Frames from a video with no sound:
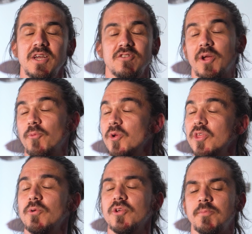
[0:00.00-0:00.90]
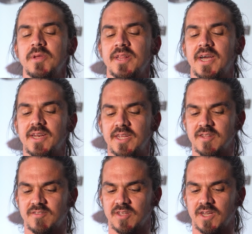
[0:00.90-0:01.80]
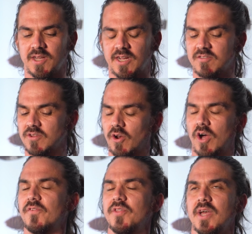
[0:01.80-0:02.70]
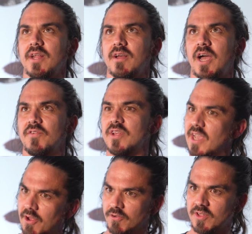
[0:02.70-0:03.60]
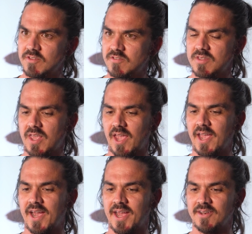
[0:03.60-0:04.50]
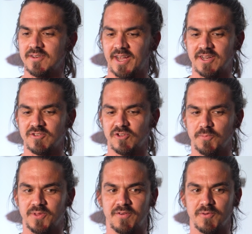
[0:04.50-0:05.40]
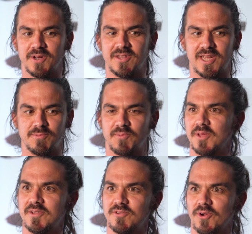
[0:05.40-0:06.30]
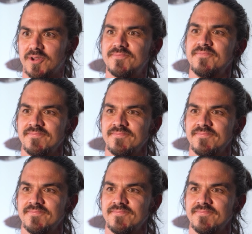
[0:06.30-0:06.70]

So I really, really mean that. It's not often that I've encountered this, and I just hope that everybody keeps up the amazing work.